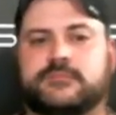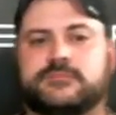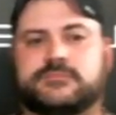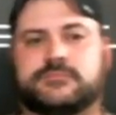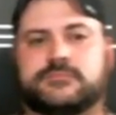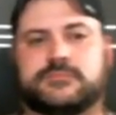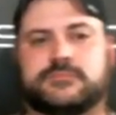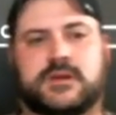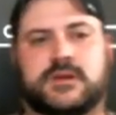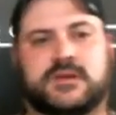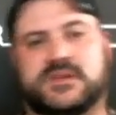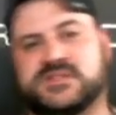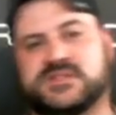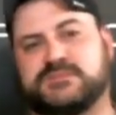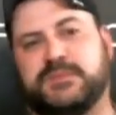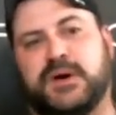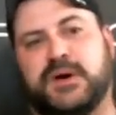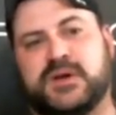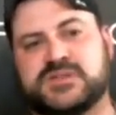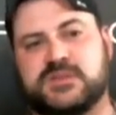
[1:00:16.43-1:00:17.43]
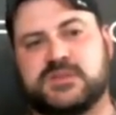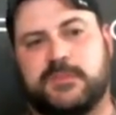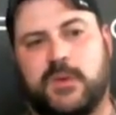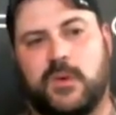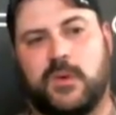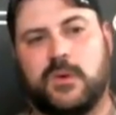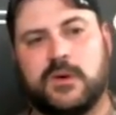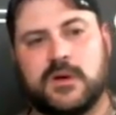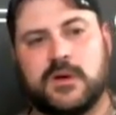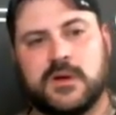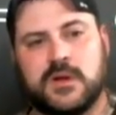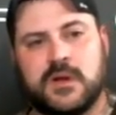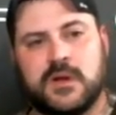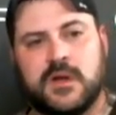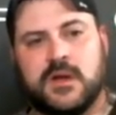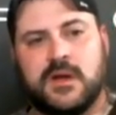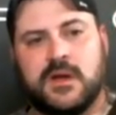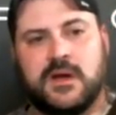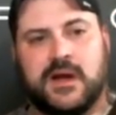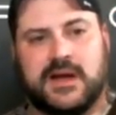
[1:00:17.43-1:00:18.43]
They're disposable.
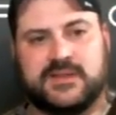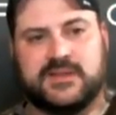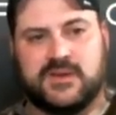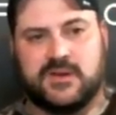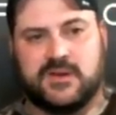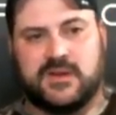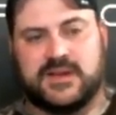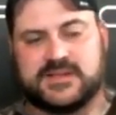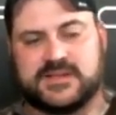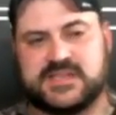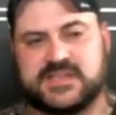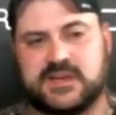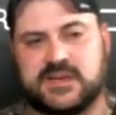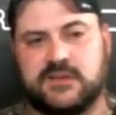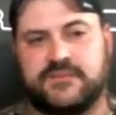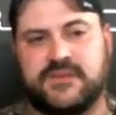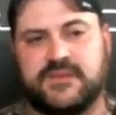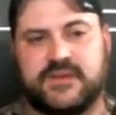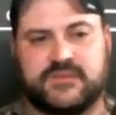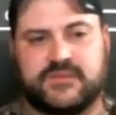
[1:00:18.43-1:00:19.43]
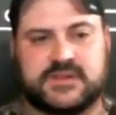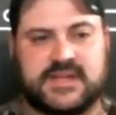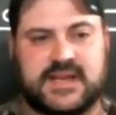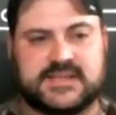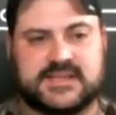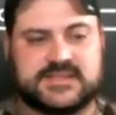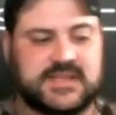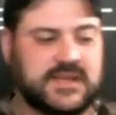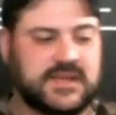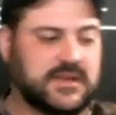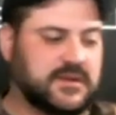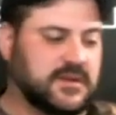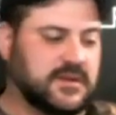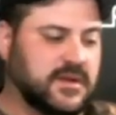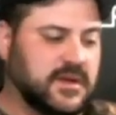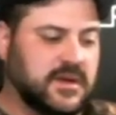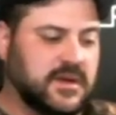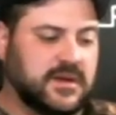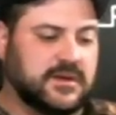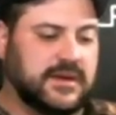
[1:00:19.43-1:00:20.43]
I do a lot of single flavor testing.
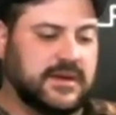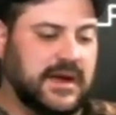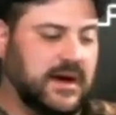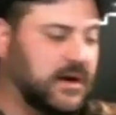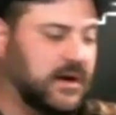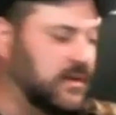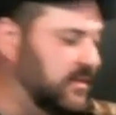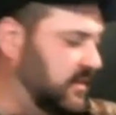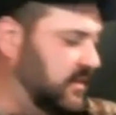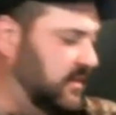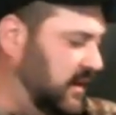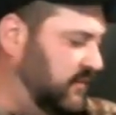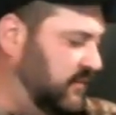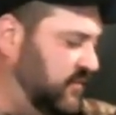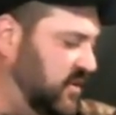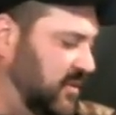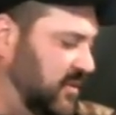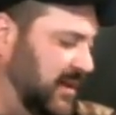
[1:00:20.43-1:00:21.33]
Now, if you want